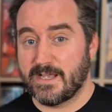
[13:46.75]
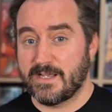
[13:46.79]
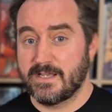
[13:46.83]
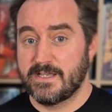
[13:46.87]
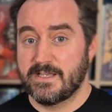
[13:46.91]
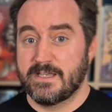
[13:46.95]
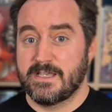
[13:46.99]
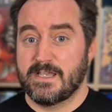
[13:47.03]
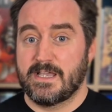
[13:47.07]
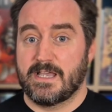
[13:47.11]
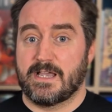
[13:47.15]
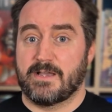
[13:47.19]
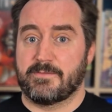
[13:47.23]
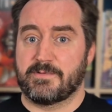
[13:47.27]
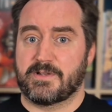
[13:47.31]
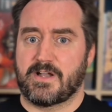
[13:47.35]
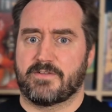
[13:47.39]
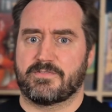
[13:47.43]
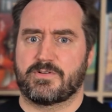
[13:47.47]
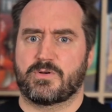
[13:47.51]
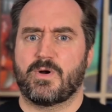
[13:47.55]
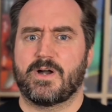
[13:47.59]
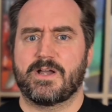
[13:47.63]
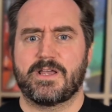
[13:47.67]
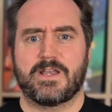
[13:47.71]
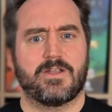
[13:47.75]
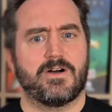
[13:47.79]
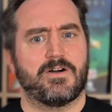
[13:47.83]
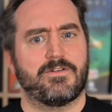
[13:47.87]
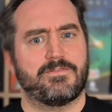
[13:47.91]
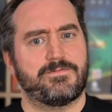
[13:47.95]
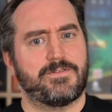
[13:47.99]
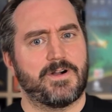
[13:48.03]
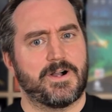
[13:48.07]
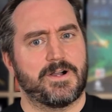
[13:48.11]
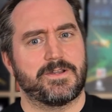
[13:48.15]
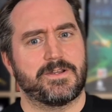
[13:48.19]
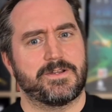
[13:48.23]
And we cover quite a lot of
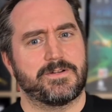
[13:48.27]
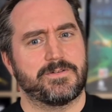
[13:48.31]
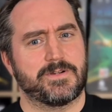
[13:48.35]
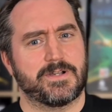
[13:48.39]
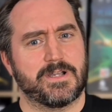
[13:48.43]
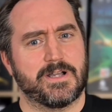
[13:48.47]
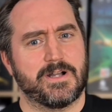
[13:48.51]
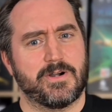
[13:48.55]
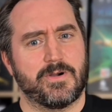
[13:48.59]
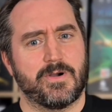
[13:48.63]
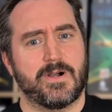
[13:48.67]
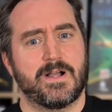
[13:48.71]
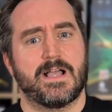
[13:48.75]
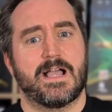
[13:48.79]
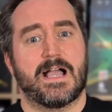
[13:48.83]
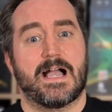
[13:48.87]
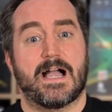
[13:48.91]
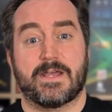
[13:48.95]
Final Girl